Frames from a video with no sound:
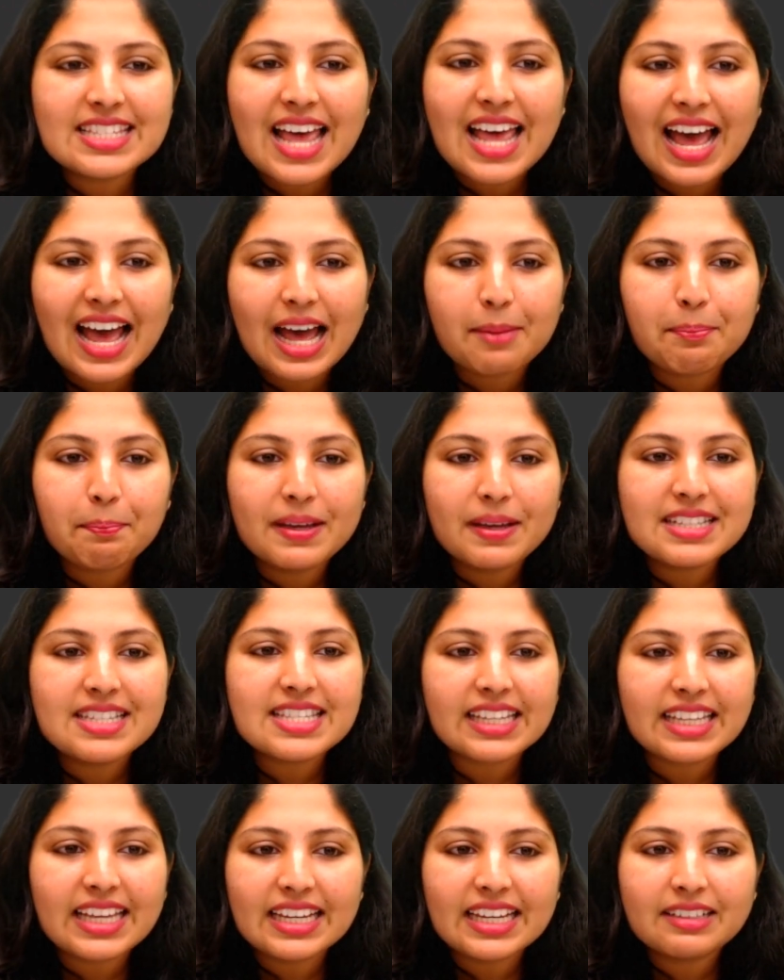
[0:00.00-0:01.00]
happens
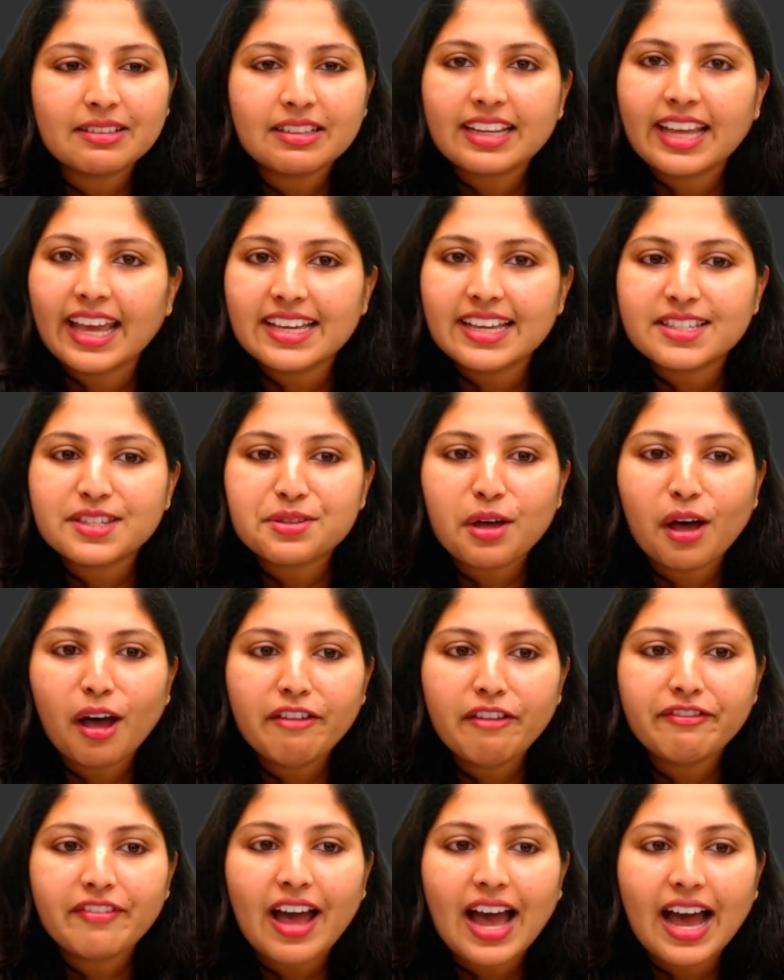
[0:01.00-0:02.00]
in case
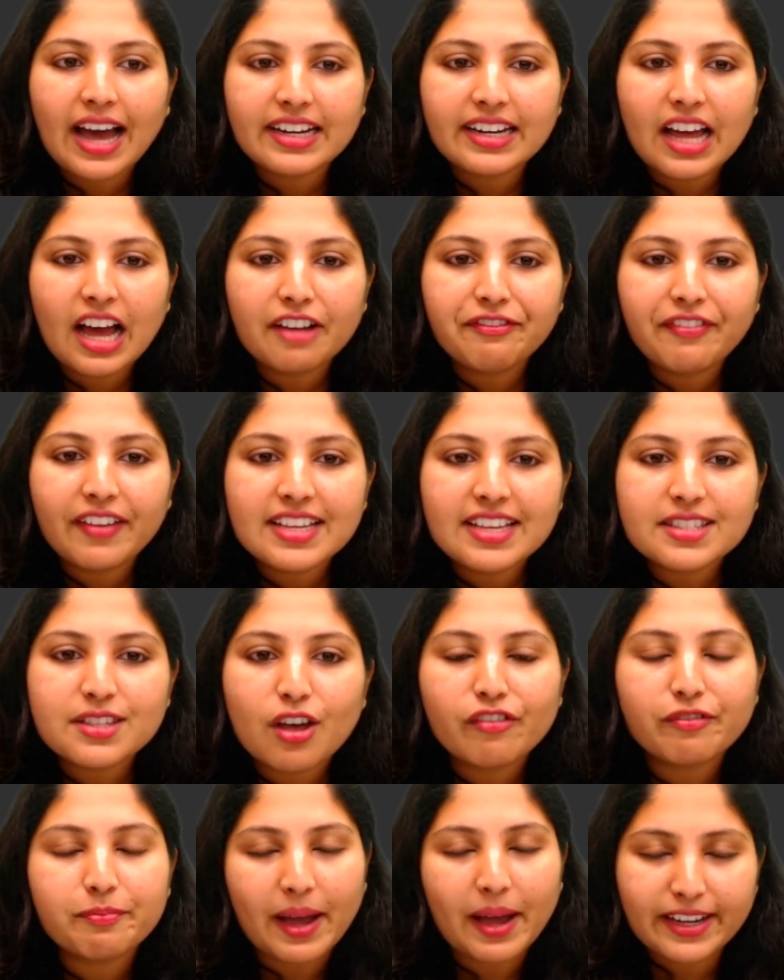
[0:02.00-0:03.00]
of anaphase
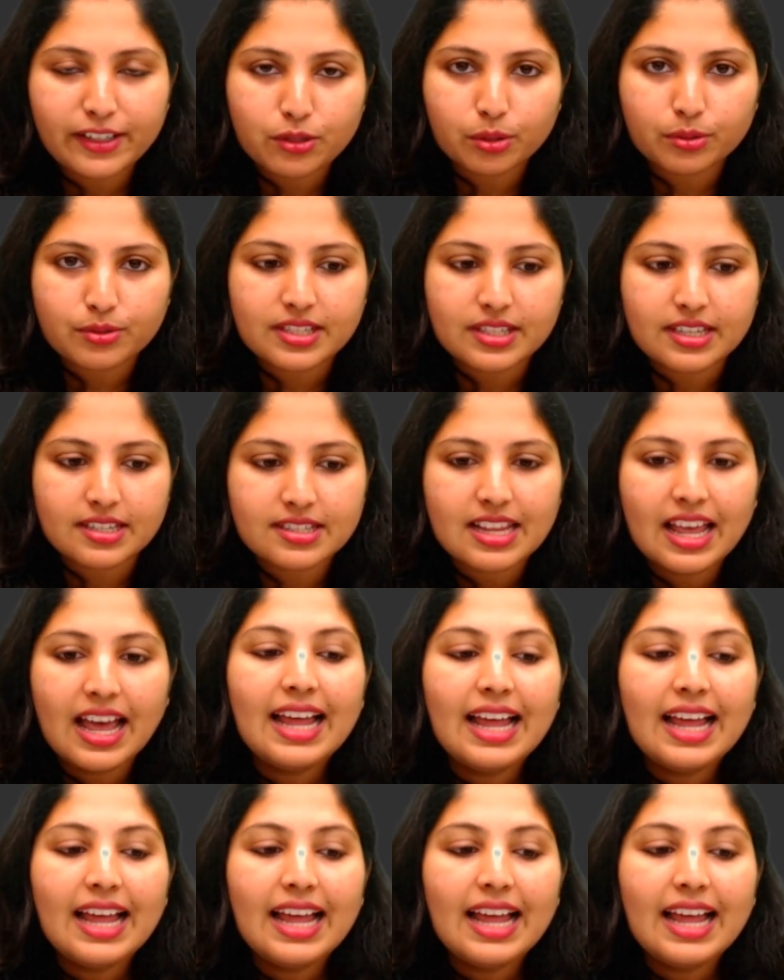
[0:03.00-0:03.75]
of mitosis.